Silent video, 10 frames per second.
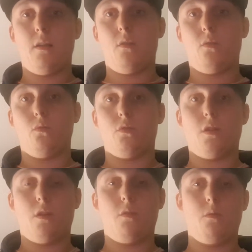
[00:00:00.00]

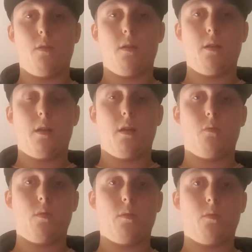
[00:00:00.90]
Also, I
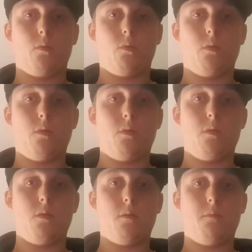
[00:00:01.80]
will
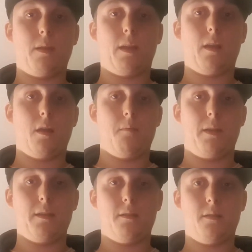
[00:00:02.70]
be
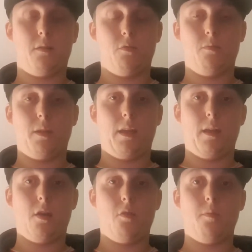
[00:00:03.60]

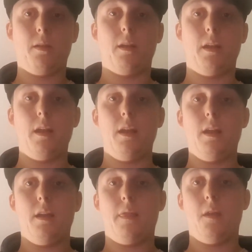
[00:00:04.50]
hoping
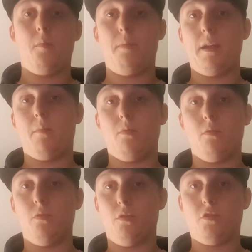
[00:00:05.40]
that people
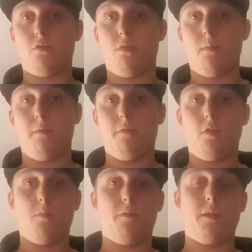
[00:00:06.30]
will subscribe and
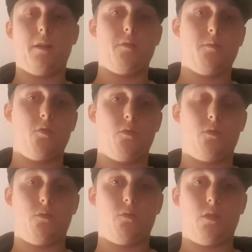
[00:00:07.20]
view my videos more.
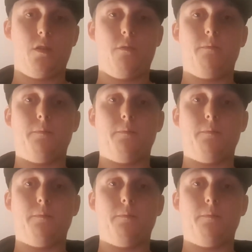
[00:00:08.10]
Also,